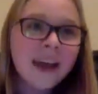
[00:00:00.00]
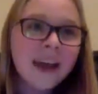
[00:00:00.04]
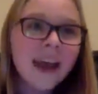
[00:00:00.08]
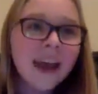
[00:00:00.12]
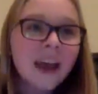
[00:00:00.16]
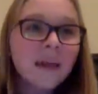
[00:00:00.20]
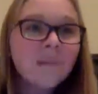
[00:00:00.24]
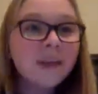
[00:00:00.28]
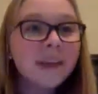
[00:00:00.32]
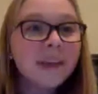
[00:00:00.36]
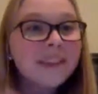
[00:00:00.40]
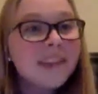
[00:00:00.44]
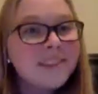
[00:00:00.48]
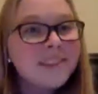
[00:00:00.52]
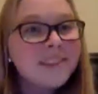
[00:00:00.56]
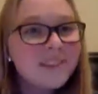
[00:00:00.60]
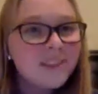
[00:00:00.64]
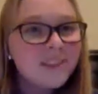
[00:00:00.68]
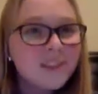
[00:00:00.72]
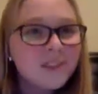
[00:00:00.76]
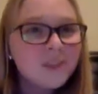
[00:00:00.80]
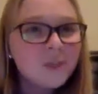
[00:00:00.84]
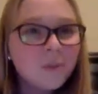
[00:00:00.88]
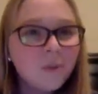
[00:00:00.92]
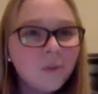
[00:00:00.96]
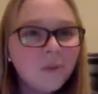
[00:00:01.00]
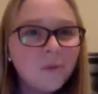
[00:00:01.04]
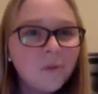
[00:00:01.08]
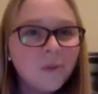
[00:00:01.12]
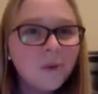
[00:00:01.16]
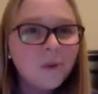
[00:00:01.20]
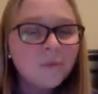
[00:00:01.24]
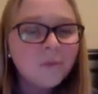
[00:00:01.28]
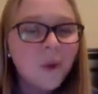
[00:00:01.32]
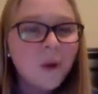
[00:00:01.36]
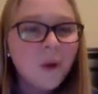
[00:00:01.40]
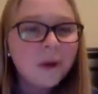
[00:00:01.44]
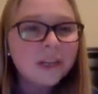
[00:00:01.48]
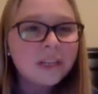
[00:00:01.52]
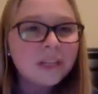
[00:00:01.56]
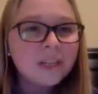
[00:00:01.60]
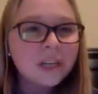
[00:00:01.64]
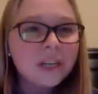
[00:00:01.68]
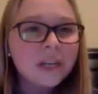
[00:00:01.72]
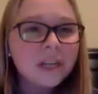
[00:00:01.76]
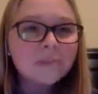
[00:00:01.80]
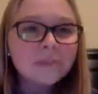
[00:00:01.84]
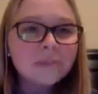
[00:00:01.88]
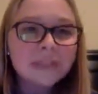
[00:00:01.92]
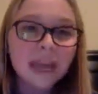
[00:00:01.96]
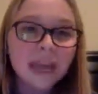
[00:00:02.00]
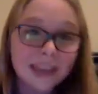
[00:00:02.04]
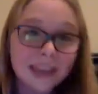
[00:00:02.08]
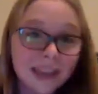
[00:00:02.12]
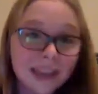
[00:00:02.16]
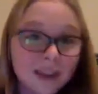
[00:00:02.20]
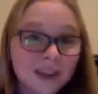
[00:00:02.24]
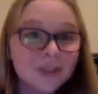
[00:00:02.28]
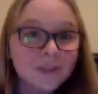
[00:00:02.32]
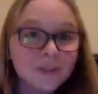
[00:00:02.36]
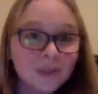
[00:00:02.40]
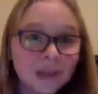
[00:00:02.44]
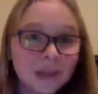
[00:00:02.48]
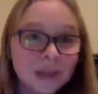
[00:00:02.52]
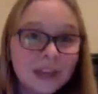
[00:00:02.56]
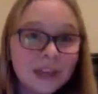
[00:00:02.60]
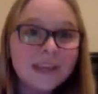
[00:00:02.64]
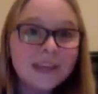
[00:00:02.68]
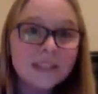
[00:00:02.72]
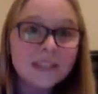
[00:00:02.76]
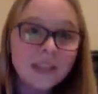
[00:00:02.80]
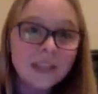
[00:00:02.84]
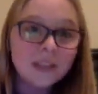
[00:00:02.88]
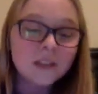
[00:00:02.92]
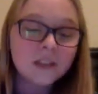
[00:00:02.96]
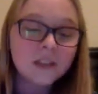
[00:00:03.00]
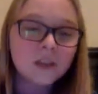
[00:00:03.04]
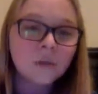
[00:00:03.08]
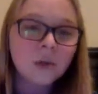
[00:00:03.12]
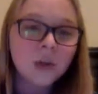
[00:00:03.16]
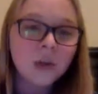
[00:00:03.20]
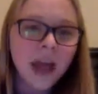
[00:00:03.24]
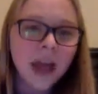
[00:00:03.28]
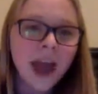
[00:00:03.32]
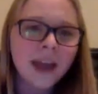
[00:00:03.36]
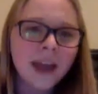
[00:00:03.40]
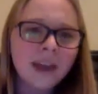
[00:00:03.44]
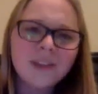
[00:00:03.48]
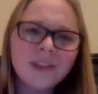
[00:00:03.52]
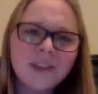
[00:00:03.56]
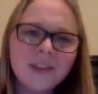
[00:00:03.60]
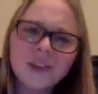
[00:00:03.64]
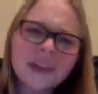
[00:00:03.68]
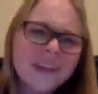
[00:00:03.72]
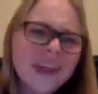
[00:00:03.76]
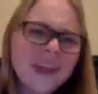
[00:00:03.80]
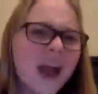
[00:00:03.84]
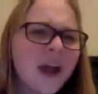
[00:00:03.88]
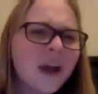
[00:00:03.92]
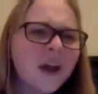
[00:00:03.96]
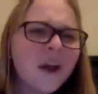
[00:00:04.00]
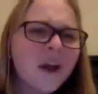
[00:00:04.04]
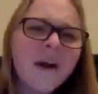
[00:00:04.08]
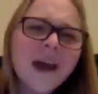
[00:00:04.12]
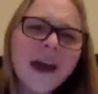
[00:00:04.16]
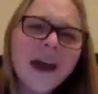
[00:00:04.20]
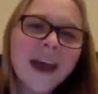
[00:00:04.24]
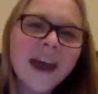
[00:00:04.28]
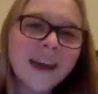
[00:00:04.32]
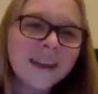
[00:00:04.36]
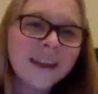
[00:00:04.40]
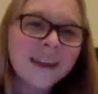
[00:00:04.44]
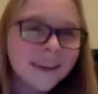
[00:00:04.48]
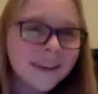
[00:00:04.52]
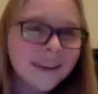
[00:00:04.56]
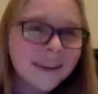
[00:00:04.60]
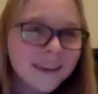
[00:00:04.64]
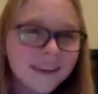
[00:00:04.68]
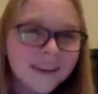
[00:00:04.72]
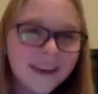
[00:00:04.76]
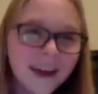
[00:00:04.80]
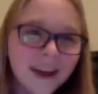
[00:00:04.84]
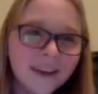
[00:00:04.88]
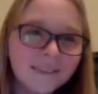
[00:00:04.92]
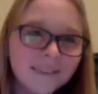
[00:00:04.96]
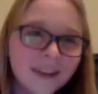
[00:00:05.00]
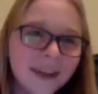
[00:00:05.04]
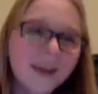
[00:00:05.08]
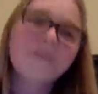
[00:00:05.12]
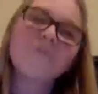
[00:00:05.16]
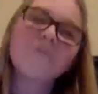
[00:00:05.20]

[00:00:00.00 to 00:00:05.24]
And I'm like, this is the Superfood Mocha Dreams. Like, here's what it is. Like, do you want to add it? They're like, yeah, go ahead. I'm like,